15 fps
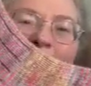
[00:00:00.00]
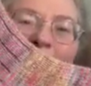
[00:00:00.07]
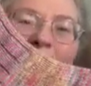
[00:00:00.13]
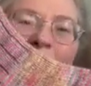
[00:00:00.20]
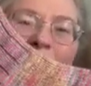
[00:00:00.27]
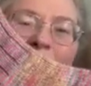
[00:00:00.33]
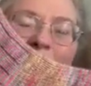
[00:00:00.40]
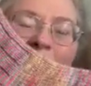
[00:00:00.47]

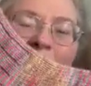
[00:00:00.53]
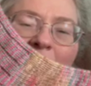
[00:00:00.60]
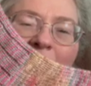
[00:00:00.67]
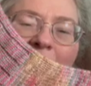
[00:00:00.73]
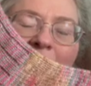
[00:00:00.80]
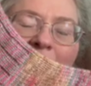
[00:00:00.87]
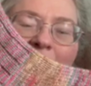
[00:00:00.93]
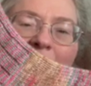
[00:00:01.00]
German
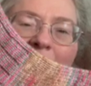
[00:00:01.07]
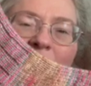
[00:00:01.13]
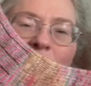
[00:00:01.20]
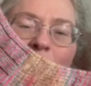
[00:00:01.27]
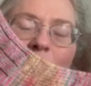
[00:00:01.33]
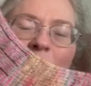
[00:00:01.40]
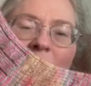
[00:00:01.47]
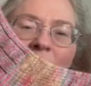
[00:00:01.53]

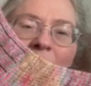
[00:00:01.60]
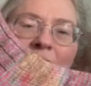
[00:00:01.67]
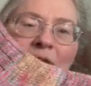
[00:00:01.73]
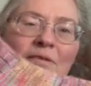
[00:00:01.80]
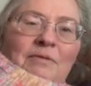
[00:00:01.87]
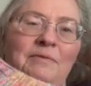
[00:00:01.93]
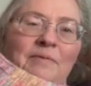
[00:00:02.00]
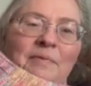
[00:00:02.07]
short row
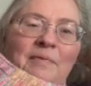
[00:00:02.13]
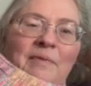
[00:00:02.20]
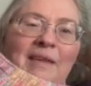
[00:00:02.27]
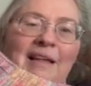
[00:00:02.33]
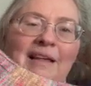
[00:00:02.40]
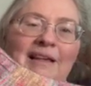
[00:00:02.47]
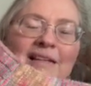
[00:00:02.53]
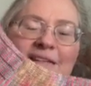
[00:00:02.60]
heel.
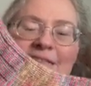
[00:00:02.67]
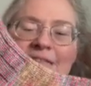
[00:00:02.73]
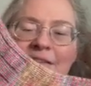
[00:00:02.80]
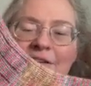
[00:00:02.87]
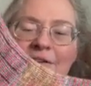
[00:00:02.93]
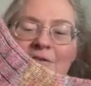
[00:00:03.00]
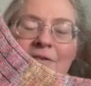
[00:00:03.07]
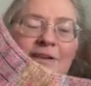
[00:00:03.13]

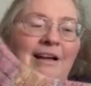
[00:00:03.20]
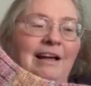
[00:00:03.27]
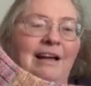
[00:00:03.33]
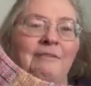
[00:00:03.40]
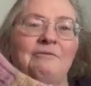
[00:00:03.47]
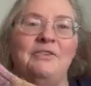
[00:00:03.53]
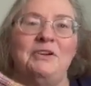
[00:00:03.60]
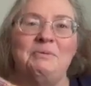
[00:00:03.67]
So
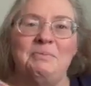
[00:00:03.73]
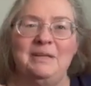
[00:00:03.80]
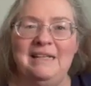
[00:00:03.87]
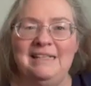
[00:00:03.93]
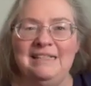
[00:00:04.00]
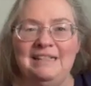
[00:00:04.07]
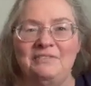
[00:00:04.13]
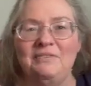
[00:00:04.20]
I'm very
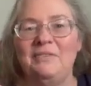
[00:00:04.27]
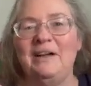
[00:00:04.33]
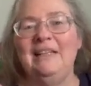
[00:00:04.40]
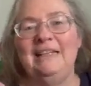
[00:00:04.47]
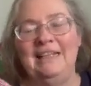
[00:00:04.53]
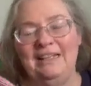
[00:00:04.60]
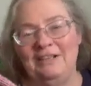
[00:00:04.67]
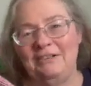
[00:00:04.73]
pleased. I
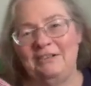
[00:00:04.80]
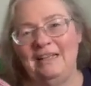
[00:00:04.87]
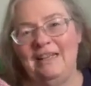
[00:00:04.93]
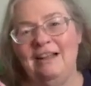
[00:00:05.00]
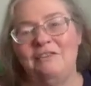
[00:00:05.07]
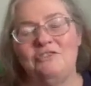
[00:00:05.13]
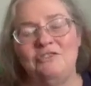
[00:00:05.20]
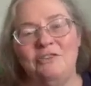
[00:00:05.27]
finally learned that.
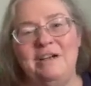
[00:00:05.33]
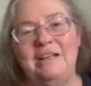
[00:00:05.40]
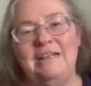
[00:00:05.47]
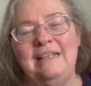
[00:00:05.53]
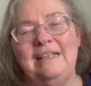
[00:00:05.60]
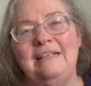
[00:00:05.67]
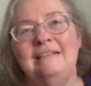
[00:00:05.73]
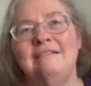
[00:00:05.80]
I've tried
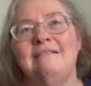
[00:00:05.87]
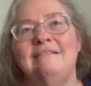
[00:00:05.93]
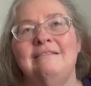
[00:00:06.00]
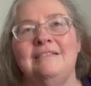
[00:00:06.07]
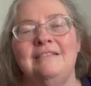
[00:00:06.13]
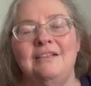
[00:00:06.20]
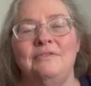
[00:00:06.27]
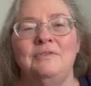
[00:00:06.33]
it
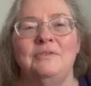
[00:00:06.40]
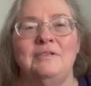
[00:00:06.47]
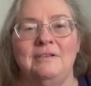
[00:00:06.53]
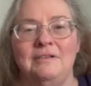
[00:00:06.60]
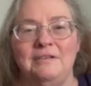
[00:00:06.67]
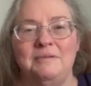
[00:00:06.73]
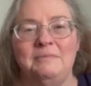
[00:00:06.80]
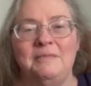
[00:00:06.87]
several
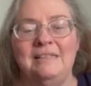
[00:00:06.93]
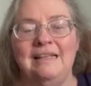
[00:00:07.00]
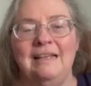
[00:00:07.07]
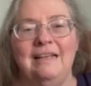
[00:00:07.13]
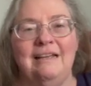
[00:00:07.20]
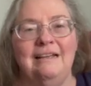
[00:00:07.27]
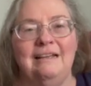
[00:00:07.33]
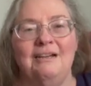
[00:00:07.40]
times,
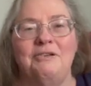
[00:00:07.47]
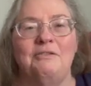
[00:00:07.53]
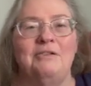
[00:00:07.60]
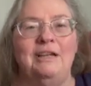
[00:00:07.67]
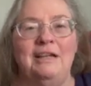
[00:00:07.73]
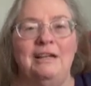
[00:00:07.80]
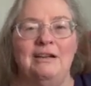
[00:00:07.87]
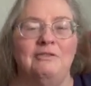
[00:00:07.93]
and I would
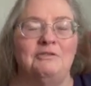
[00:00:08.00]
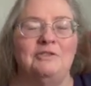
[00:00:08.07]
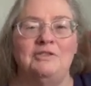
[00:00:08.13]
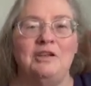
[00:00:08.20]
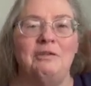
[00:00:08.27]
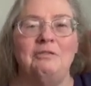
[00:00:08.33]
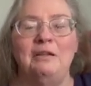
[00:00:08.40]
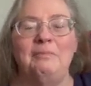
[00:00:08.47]
get
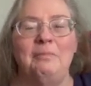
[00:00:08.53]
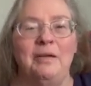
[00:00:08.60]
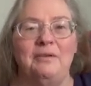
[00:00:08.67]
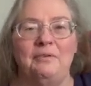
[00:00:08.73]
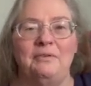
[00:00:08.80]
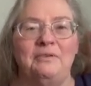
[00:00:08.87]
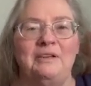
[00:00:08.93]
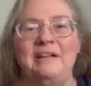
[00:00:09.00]
totally
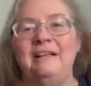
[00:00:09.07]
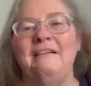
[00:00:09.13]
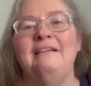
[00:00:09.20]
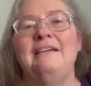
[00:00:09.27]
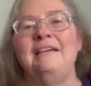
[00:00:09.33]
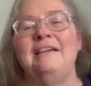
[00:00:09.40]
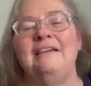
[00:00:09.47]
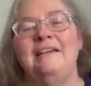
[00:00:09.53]
muddled and
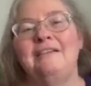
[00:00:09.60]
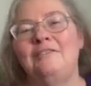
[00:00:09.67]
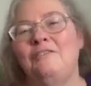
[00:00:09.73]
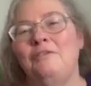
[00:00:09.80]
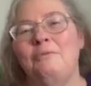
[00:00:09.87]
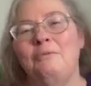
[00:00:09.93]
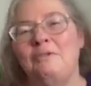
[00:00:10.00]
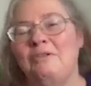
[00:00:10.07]

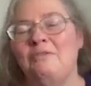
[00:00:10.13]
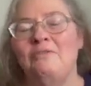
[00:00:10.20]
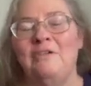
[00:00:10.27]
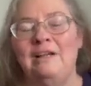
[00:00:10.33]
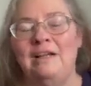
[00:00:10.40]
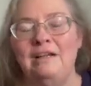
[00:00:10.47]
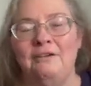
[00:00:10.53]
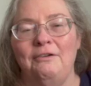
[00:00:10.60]
do a different
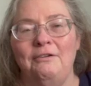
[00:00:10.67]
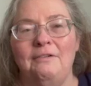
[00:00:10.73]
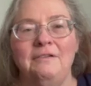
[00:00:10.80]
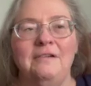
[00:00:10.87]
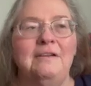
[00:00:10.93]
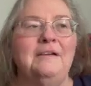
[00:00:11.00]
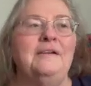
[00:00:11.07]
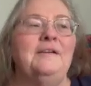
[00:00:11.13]
heel.
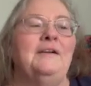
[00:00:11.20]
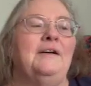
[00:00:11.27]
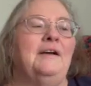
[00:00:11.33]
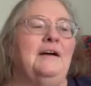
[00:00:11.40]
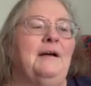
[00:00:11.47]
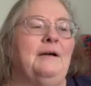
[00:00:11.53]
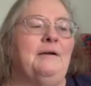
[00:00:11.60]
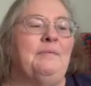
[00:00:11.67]

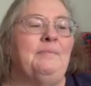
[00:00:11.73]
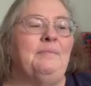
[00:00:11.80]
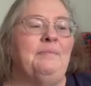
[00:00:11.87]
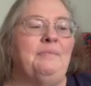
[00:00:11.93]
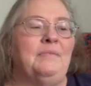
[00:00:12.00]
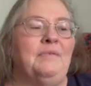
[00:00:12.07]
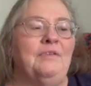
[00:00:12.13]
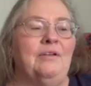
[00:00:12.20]

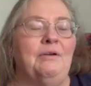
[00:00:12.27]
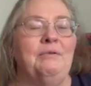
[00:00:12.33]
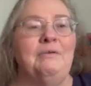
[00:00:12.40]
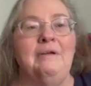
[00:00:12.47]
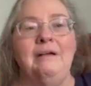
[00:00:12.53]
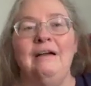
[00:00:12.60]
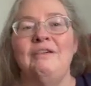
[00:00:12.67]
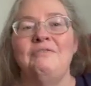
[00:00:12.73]
So
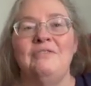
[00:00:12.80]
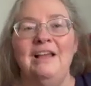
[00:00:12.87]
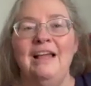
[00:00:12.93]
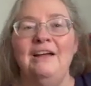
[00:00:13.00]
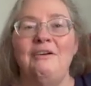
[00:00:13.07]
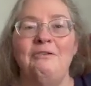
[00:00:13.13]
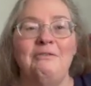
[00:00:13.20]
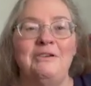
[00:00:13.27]
I've
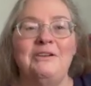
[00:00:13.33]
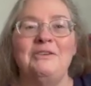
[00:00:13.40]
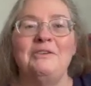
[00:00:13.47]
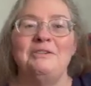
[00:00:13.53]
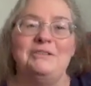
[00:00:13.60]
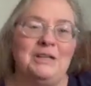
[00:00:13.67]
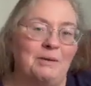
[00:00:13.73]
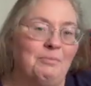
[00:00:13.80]
now
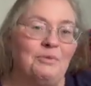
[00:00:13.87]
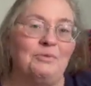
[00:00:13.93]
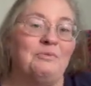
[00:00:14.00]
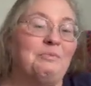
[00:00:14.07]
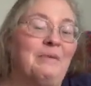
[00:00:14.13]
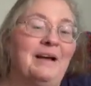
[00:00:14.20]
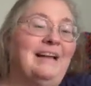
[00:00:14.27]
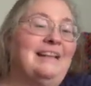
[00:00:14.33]
doubled
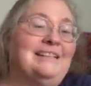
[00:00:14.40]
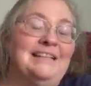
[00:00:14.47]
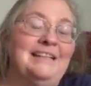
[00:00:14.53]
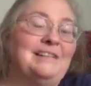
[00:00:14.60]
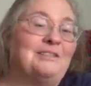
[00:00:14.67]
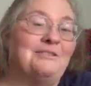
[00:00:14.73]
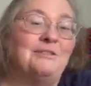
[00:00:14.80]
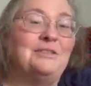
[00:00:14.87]

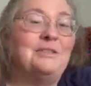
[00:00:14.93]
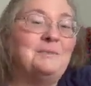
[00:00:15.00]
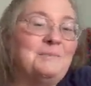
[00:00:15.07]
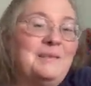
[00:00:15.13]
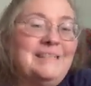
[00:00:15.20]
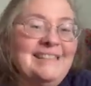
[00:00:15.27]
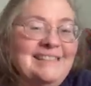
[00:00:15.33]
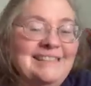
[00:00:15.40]
since
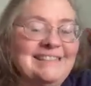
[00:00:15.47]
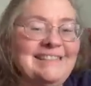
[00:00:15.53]
Christmas,